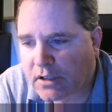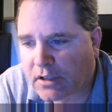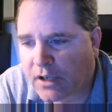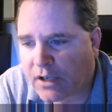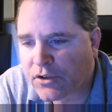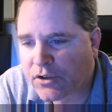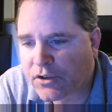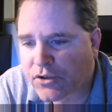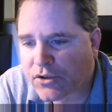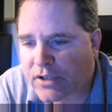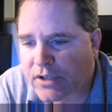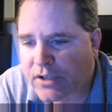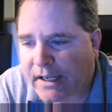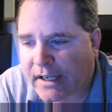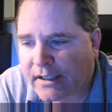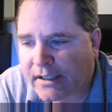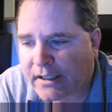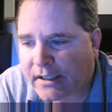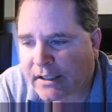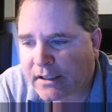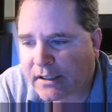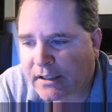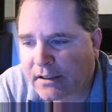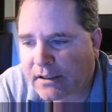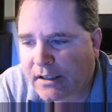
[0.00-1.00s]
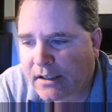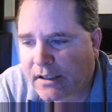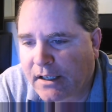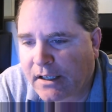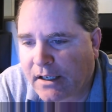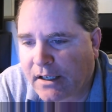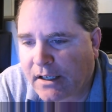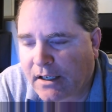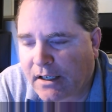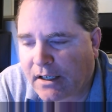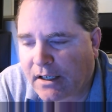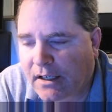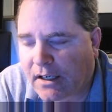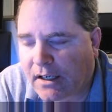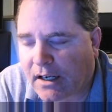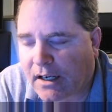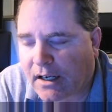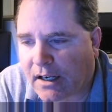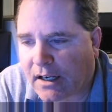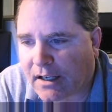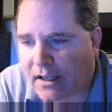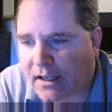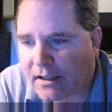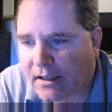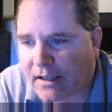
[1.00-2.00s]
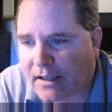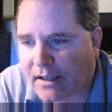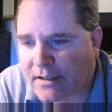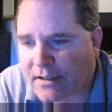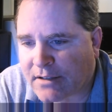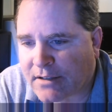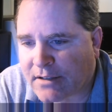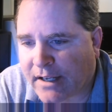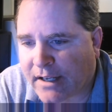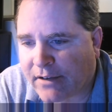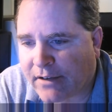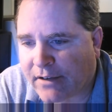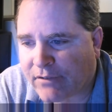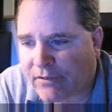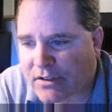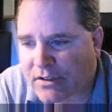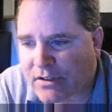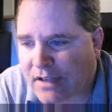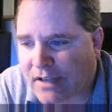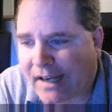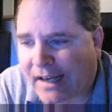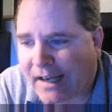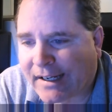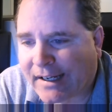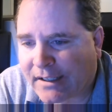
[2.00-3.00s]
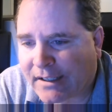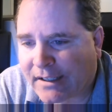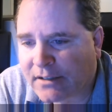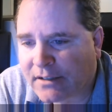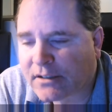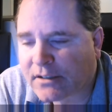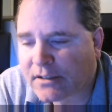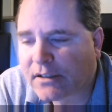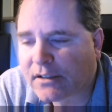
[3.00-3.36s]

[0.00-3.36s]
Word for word: understanding uh, as they've assigned